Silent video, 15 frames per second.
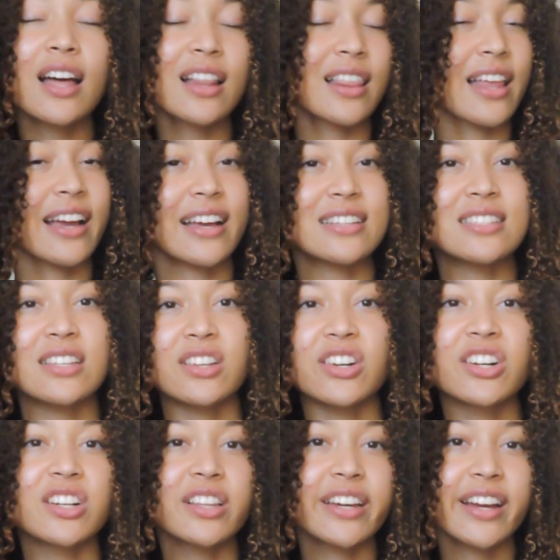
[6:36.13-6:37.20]
Like I said
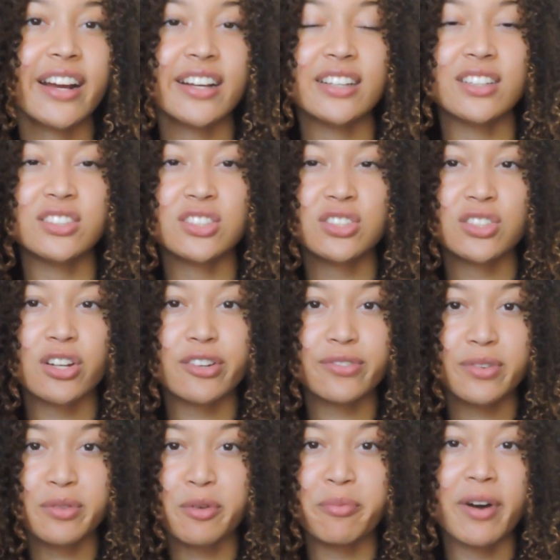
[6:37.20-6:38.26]
earlier, I start
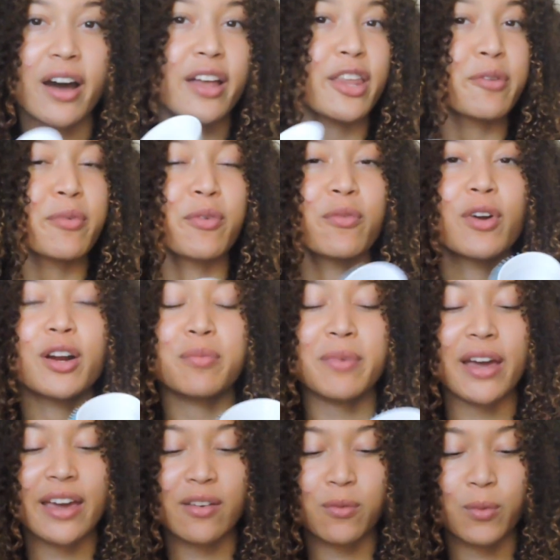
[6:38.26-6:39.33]
from the bottom and work
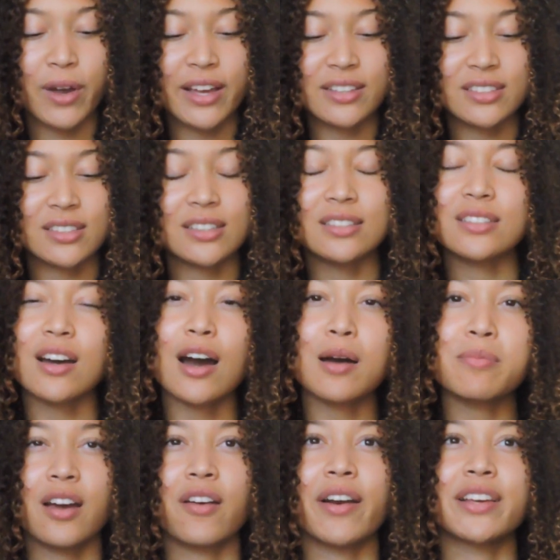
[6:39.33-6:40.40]
my way to the
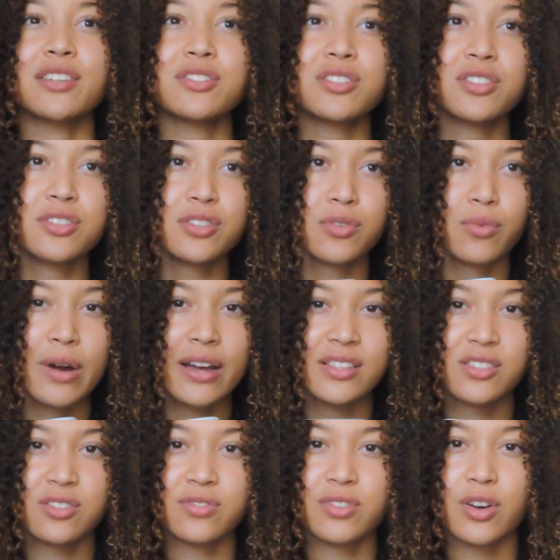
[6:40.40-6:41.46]
top. Now, I used to use a
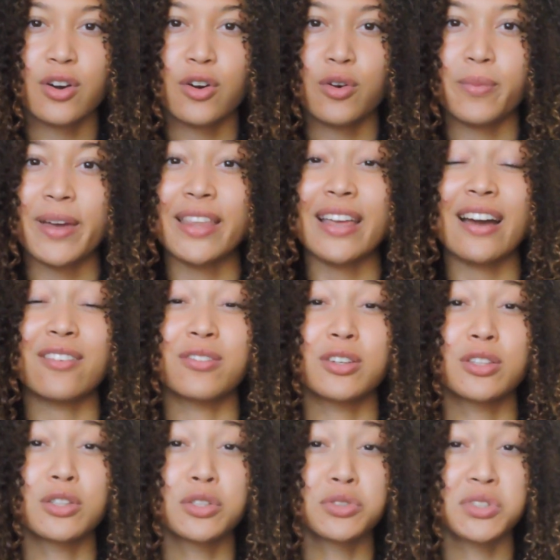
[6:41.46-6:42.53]
wide tooth comb and I
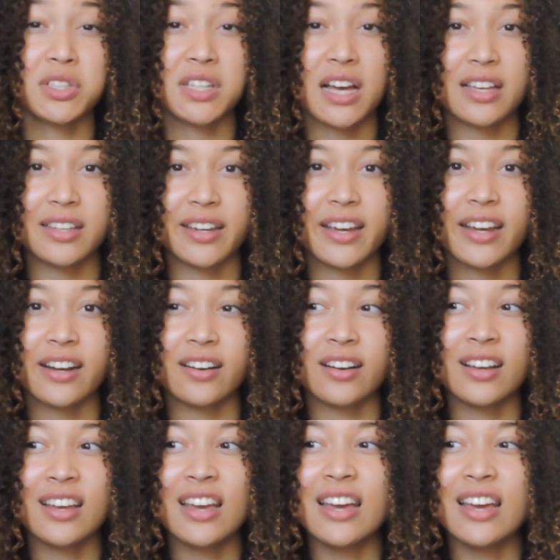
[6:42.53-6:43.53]
would lose a lot of hair.